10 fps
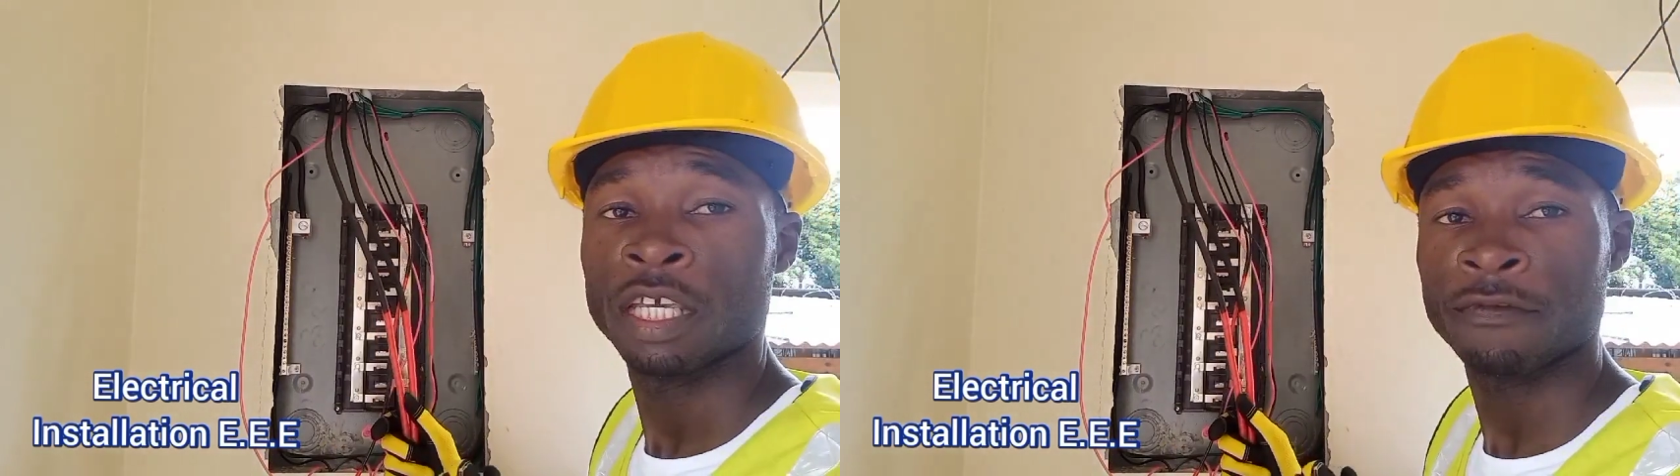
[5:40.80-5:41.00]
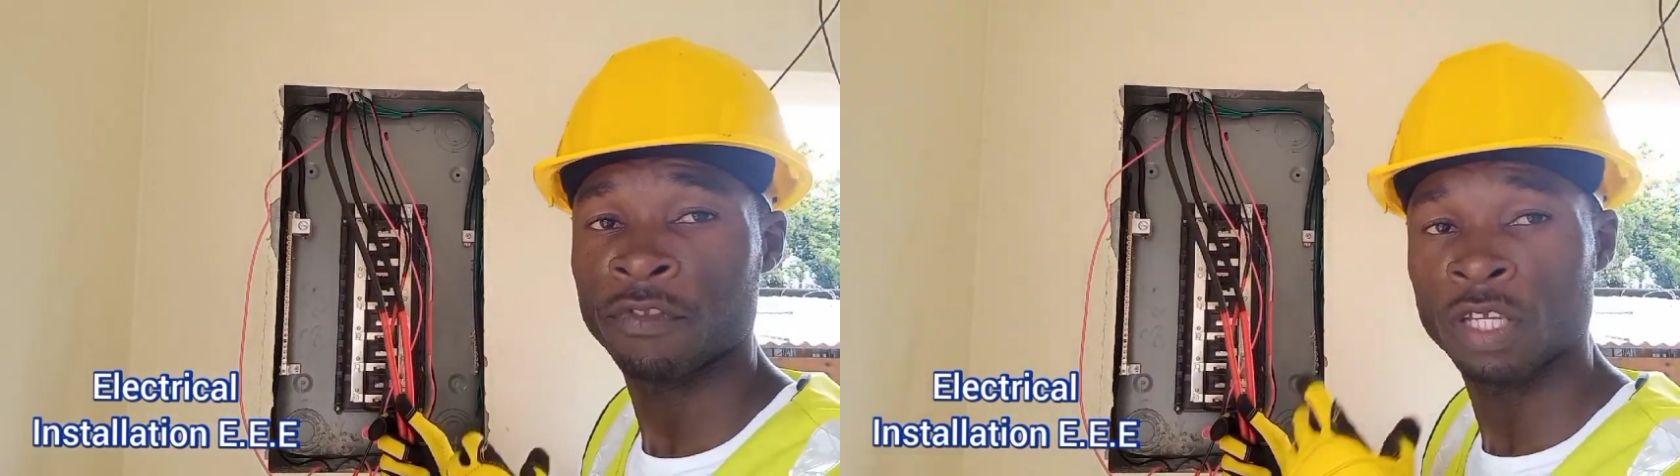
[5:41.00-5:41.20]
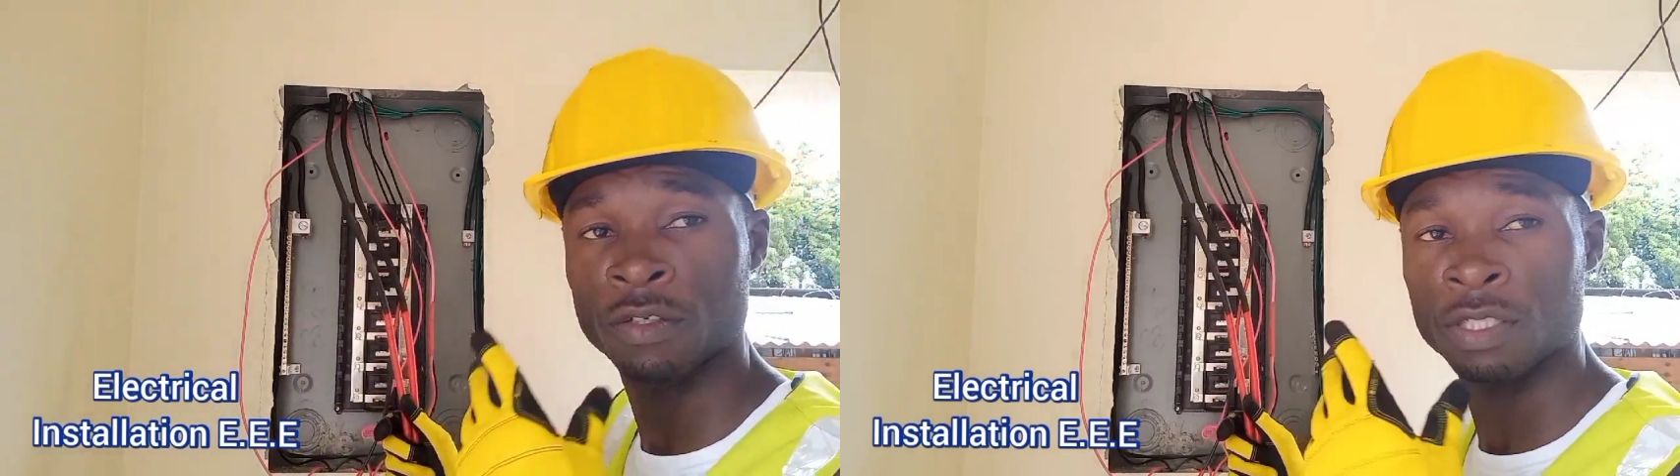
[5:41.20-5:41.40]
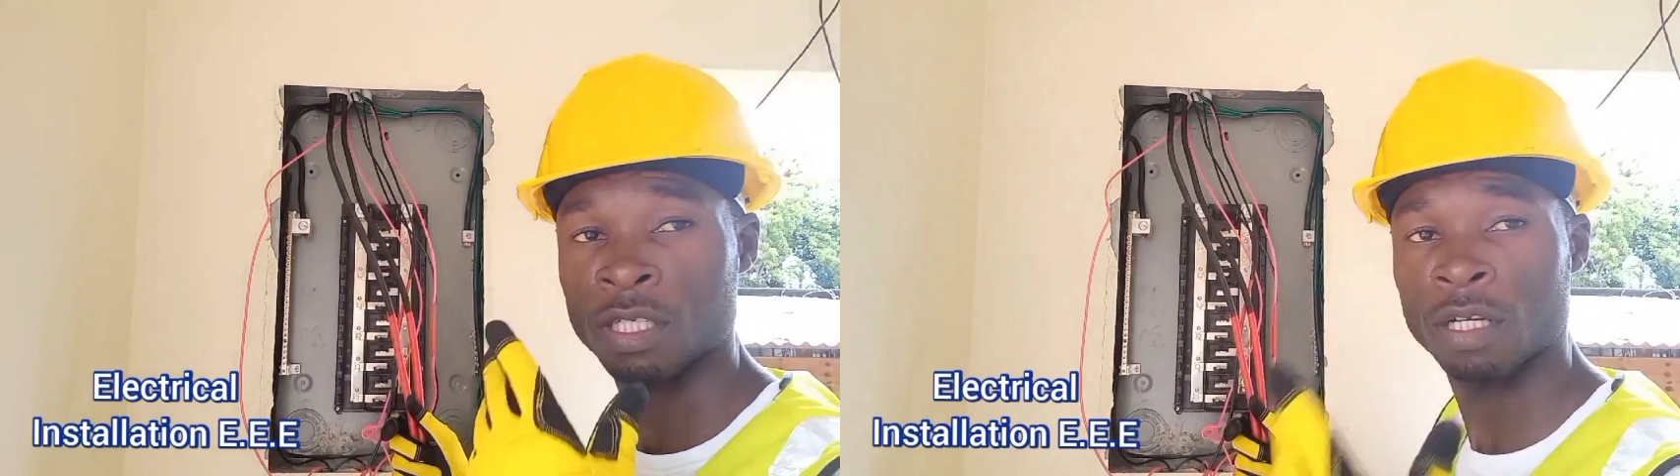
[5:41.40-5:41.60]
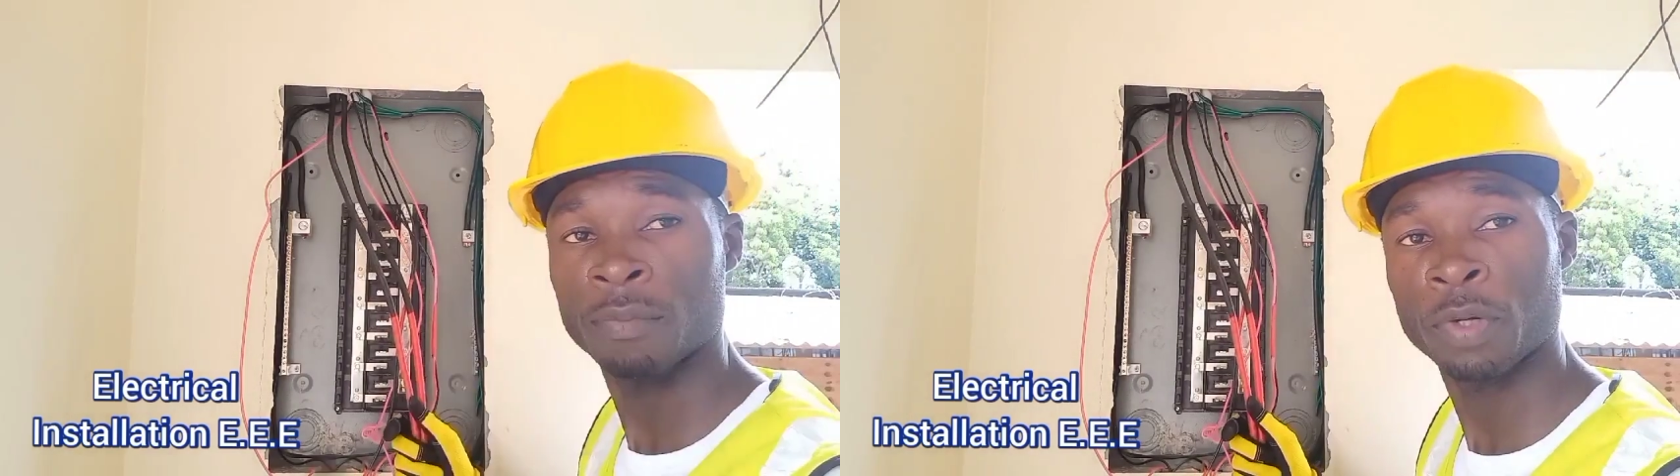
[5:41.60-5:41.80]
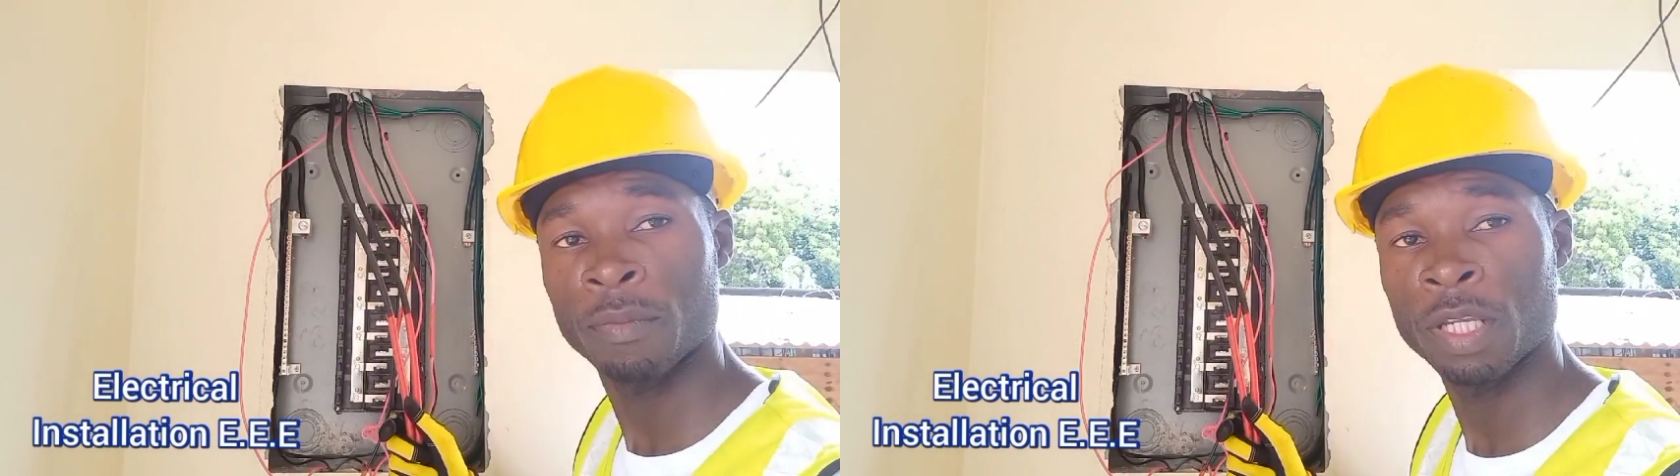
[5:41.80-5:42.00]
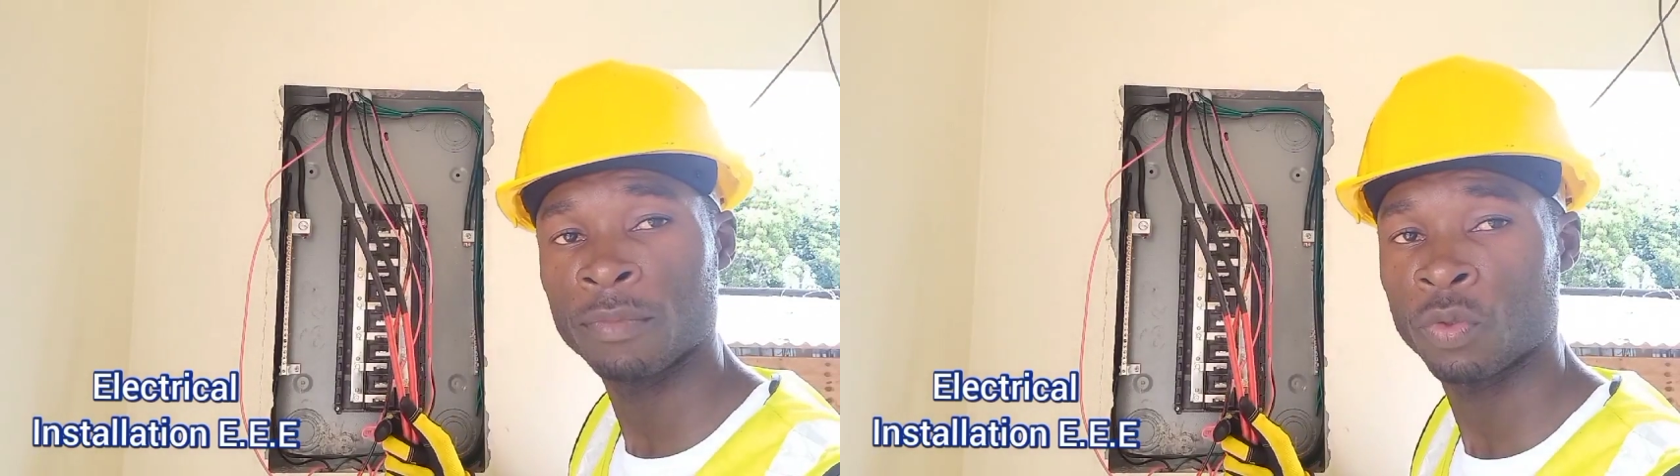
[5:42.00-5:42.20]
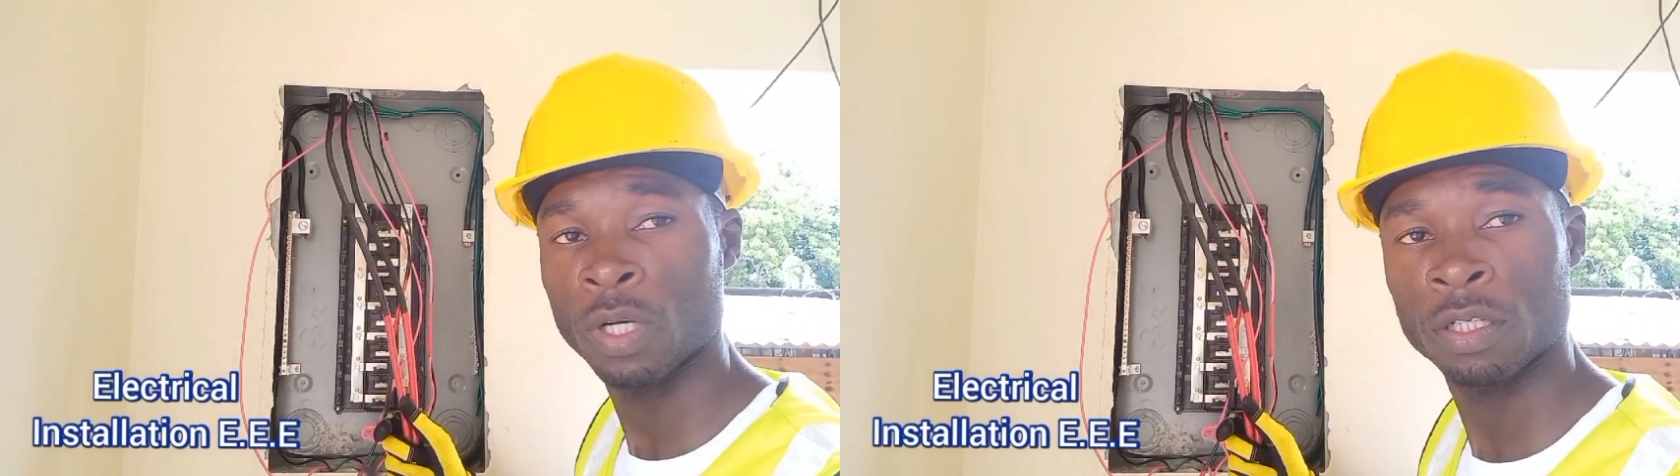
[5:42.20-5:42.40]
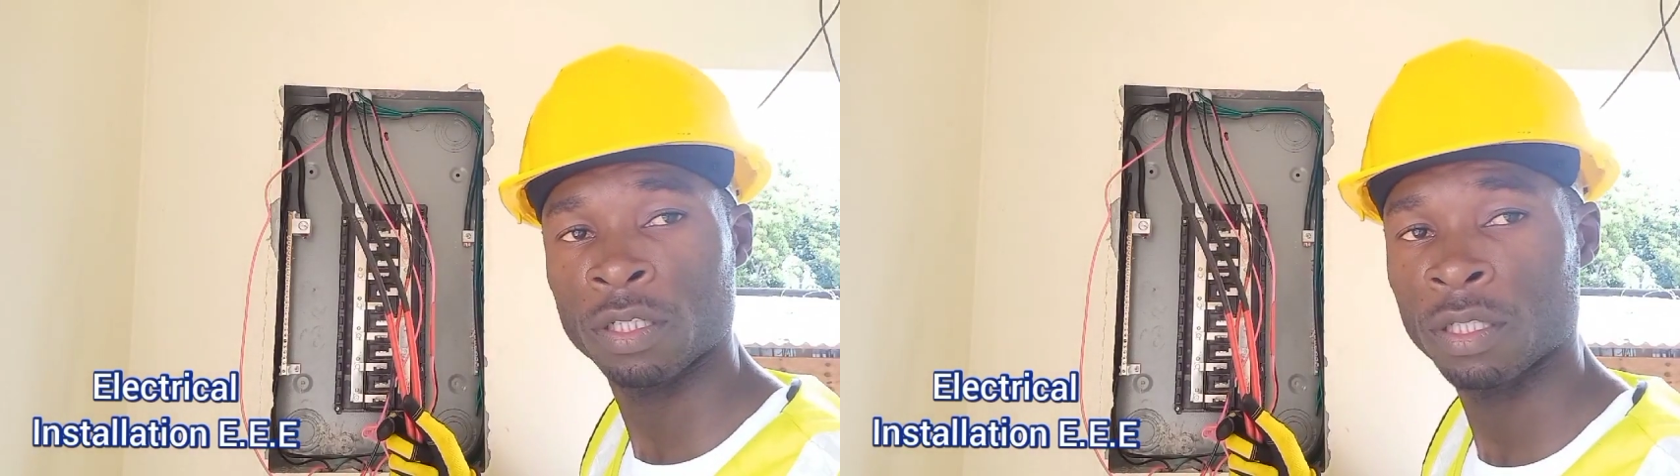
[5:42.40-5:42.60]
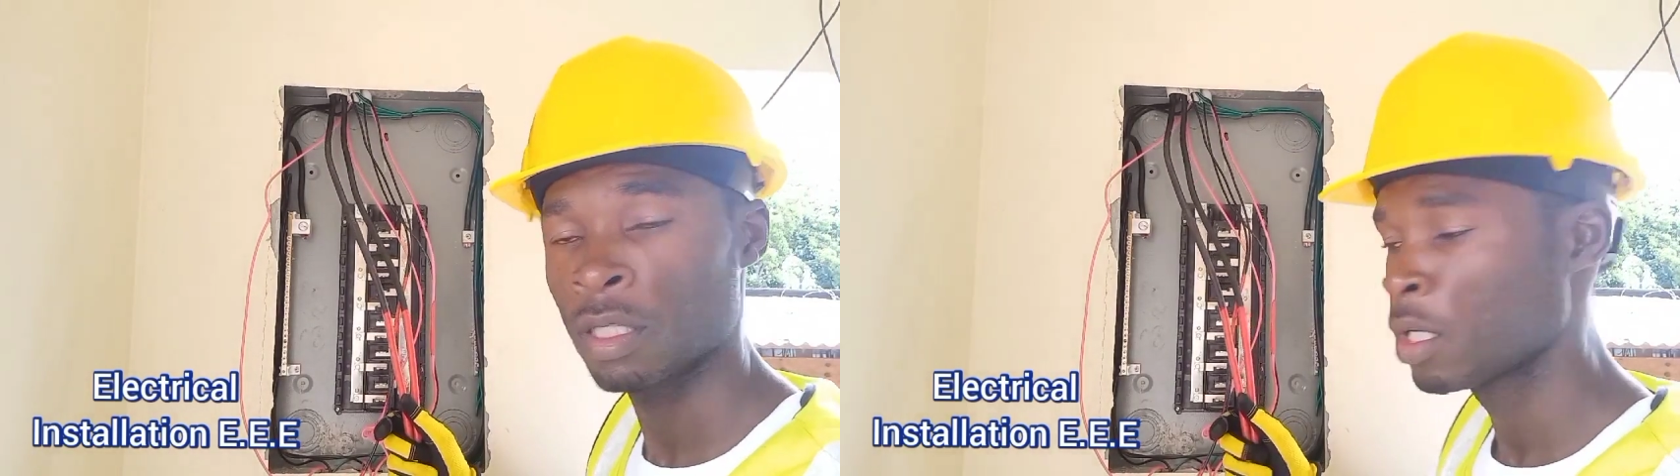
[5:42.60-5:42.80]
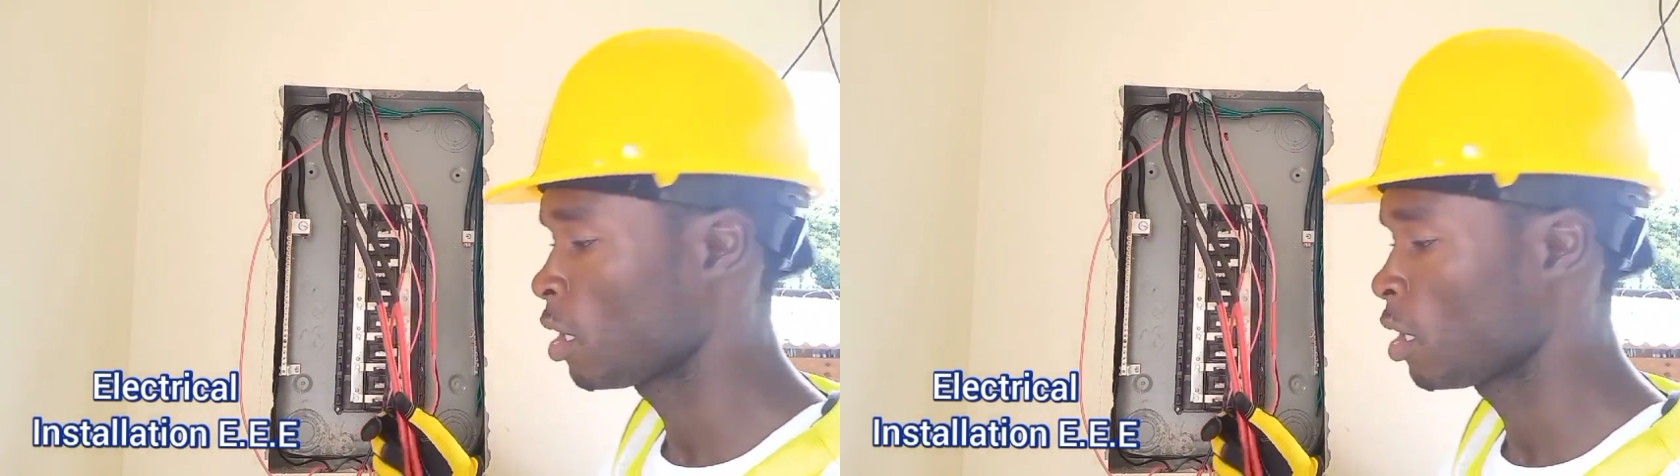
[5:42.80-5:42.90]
if there is a problem to occur